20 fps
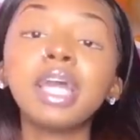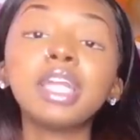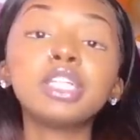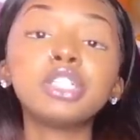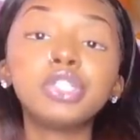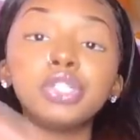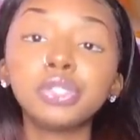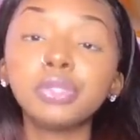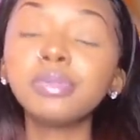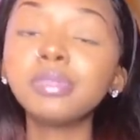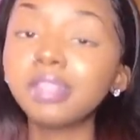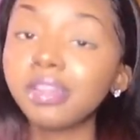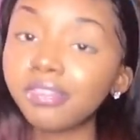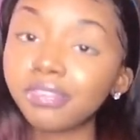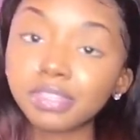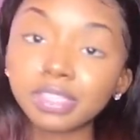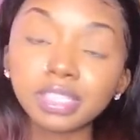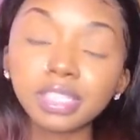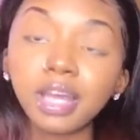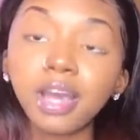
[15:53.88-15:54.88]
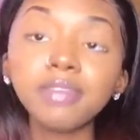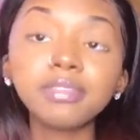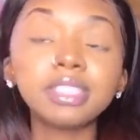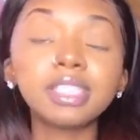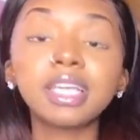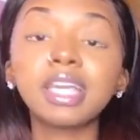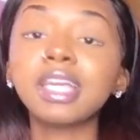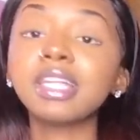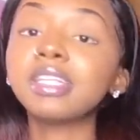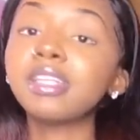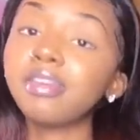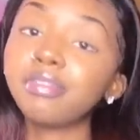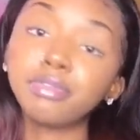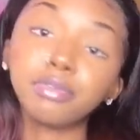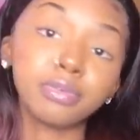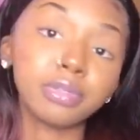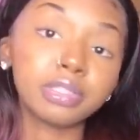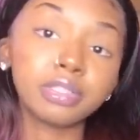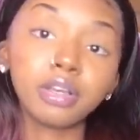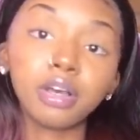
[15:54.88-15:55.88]
You gotta do different stuff to get
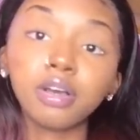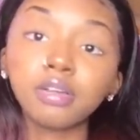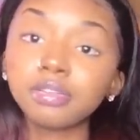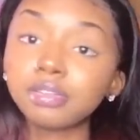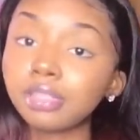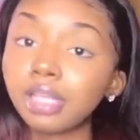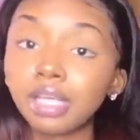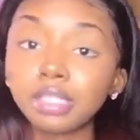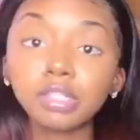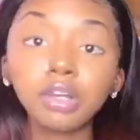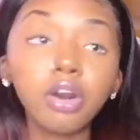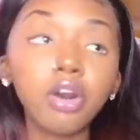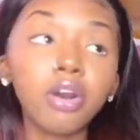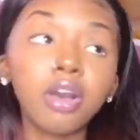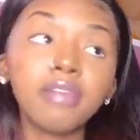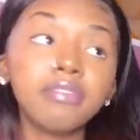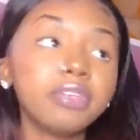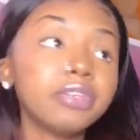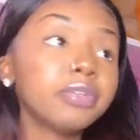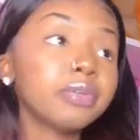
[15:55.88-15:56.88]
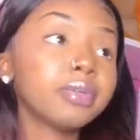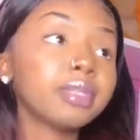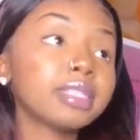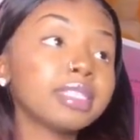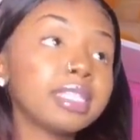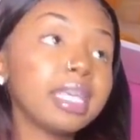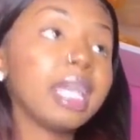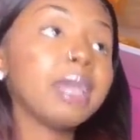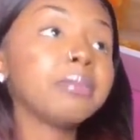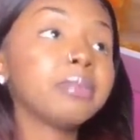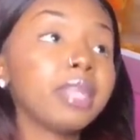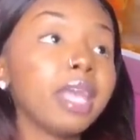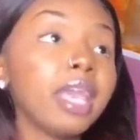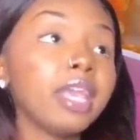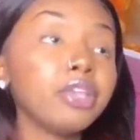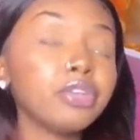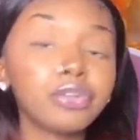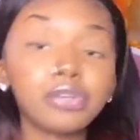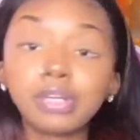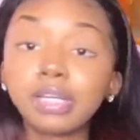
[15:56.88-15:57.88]
different results. That's all. If you're doing the same
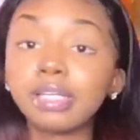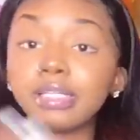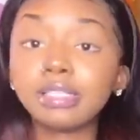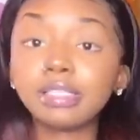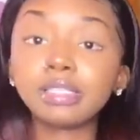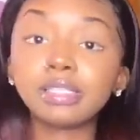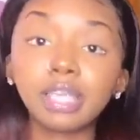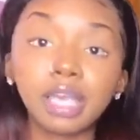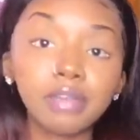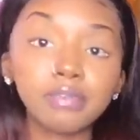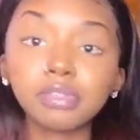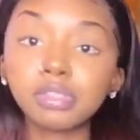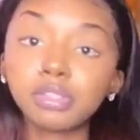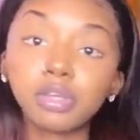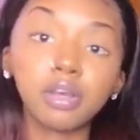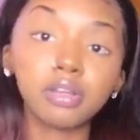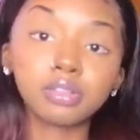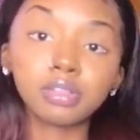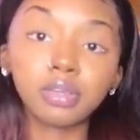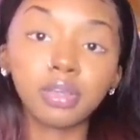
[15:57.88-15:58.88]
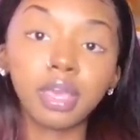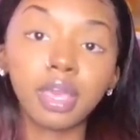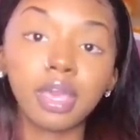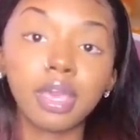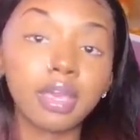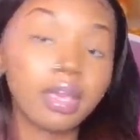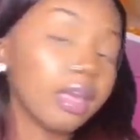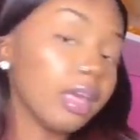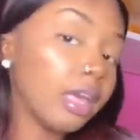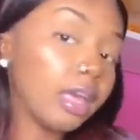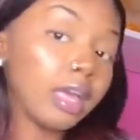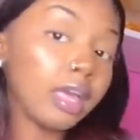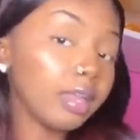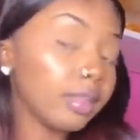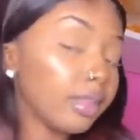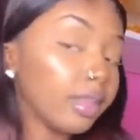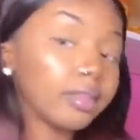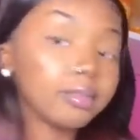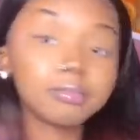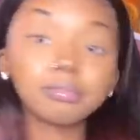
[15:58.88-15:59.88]
thing, you're gonna get the same results, okay?
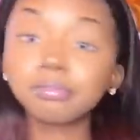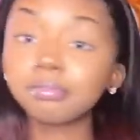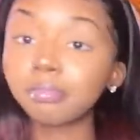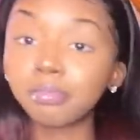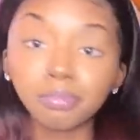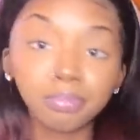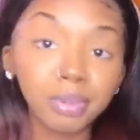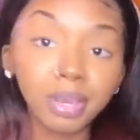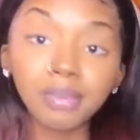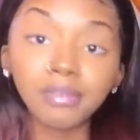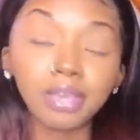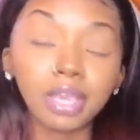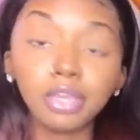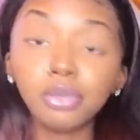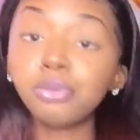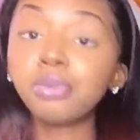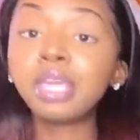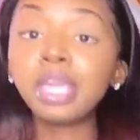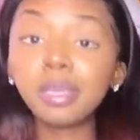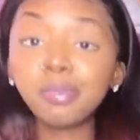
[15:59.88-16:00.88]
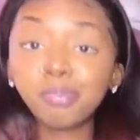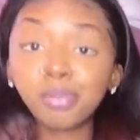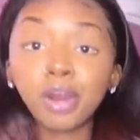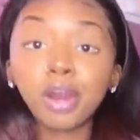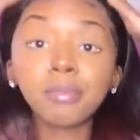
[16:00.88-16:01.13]
Period. You keep